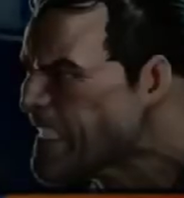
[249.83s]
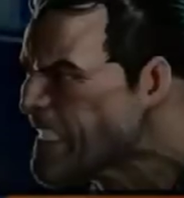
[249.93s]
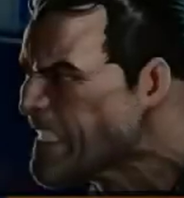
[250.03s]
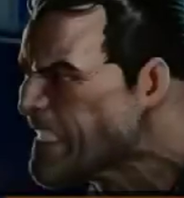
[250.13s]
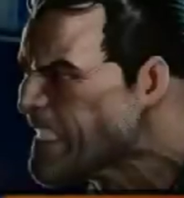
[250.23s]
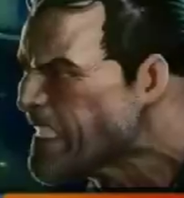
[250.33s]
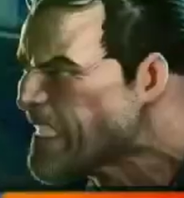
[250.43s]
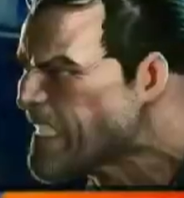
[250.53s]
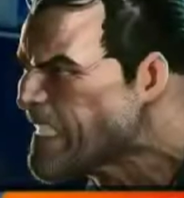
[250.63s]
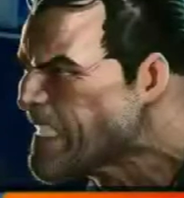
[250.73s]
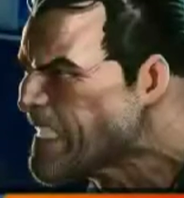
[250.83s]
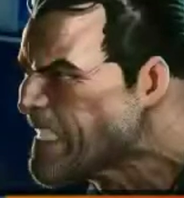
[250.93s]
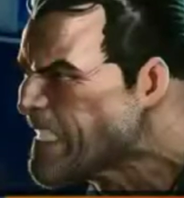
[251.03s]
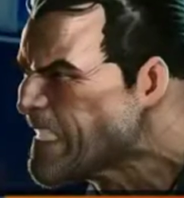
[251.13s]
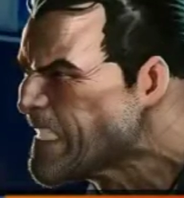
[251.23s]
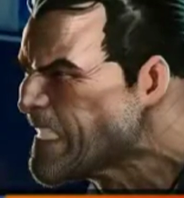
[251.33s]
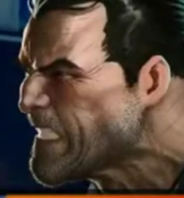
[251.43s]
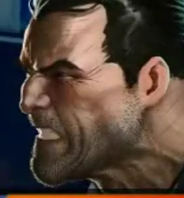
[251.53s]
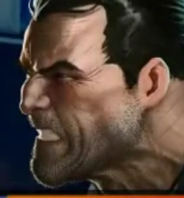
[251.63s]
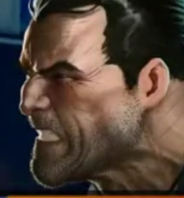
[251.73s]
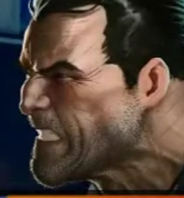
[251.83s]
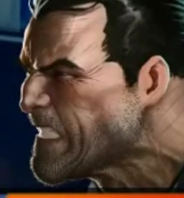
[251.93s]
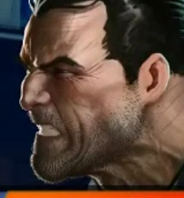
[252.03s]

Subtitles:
[no speech]